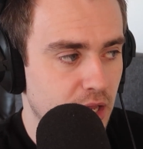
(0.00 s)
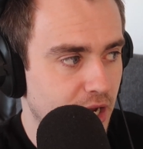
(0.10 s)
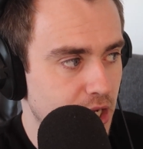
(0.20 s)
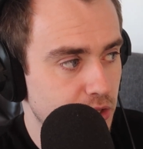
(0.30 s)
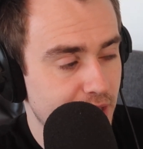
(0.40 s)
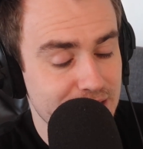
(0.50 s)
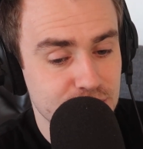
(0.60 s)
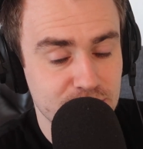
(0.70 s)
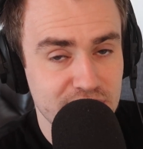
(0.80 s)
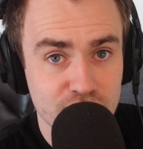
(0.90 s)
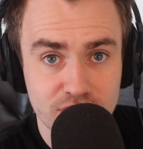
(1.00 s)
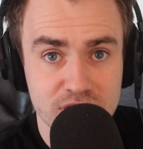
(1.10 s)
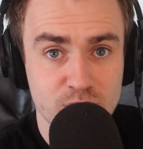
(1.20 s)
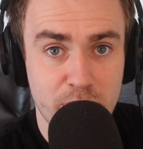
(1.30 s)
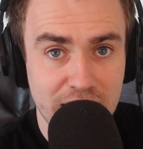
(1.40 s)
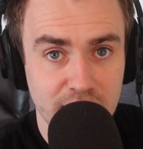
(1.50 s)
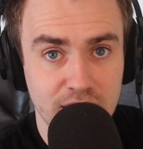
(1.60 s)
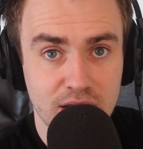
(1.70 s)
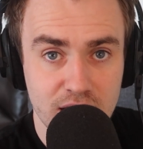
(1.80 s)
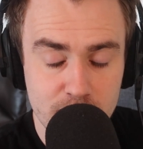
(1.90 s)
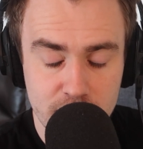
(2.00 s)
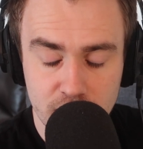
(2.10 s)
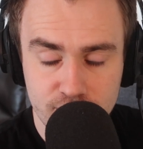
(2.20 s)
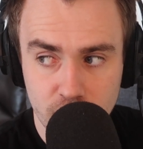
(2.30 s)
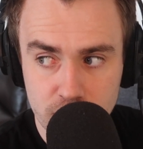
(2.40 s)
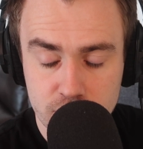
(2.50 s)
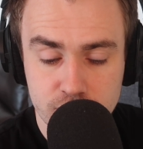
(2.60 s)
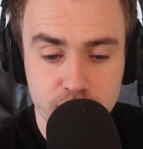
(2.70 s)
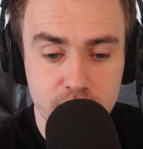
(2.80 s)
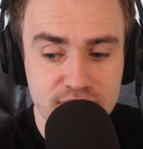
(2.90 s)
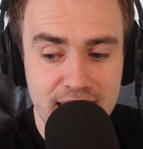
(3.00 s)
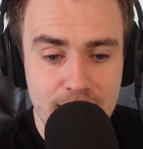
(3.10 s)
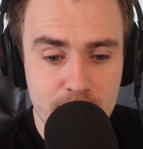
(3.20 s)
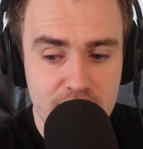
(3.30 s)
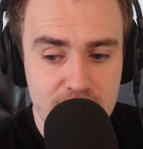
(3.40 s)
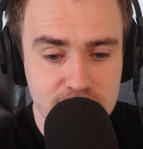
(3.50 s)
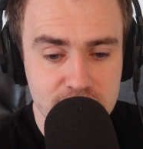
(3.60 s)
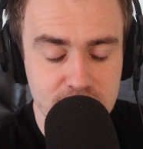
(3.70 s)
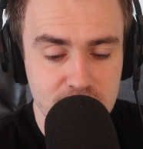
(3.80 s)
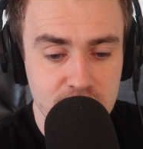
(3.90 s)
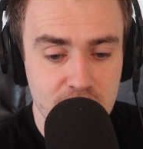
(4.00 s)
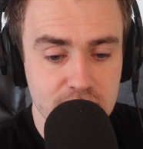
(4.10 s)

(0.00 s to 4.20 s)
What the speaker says: Now, that is potentially a spelling nightmare for you. So it's MacDonald,